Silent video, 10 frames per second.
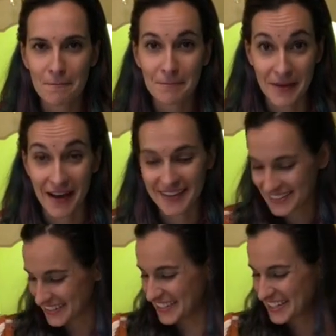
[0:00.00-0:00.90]
pod,
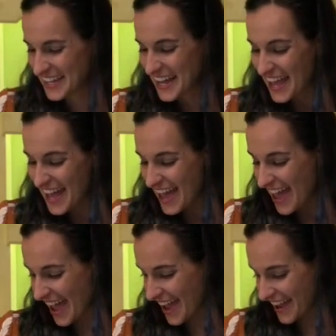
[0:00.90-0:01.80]

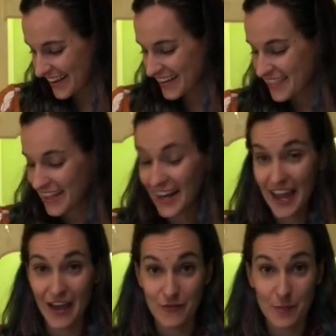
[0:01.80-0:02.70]
and then I
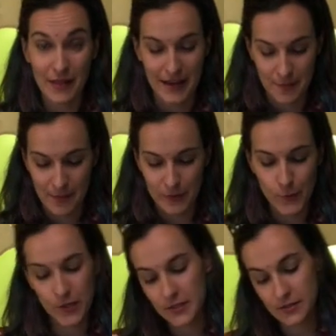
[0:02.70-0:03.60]
have black
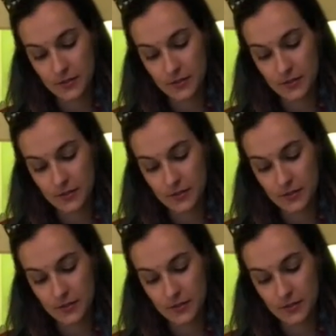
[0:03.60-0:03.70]
peppercorns.